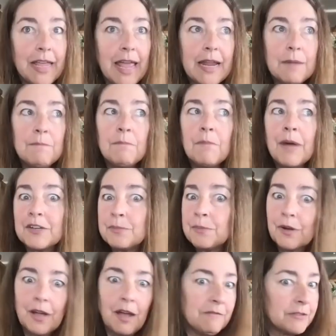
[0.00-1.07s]
getting much
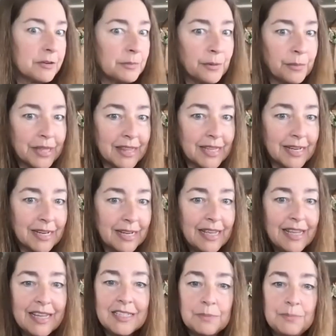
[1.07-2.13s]
more comfortable with it.
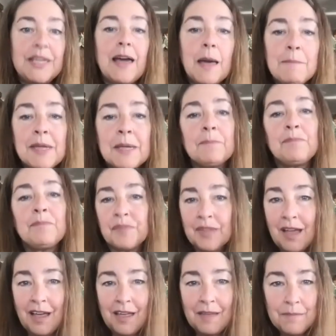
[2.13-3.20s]
It's becoming
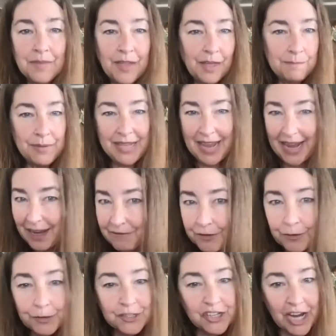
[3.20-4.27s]
a, a
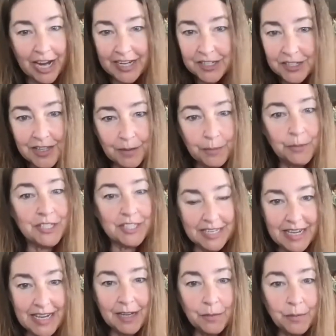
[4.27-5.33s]
behavioral change that we're
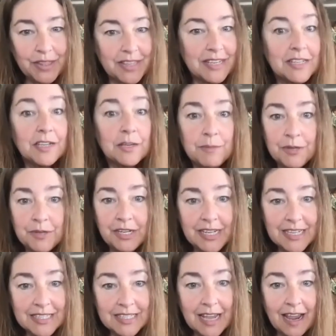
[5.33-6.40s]
seeing within
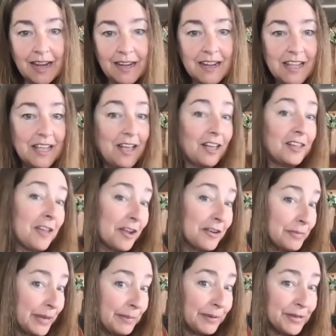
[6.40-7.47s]
communities. And a lot
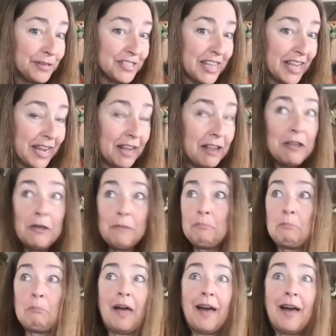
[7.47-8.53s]
of people are saying,
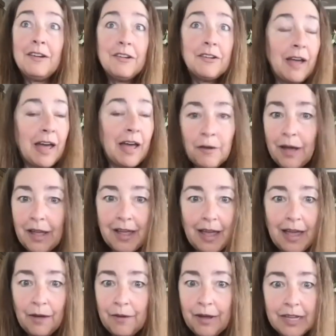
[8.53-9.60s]
I don't know how I,
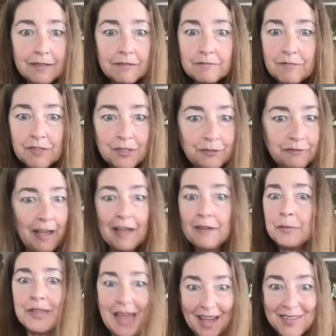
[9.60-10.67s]
how I
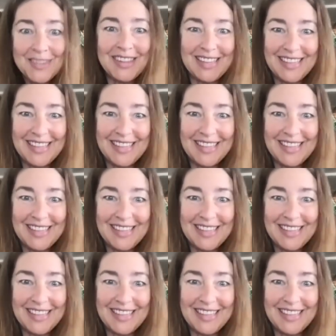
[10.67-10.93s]
survived without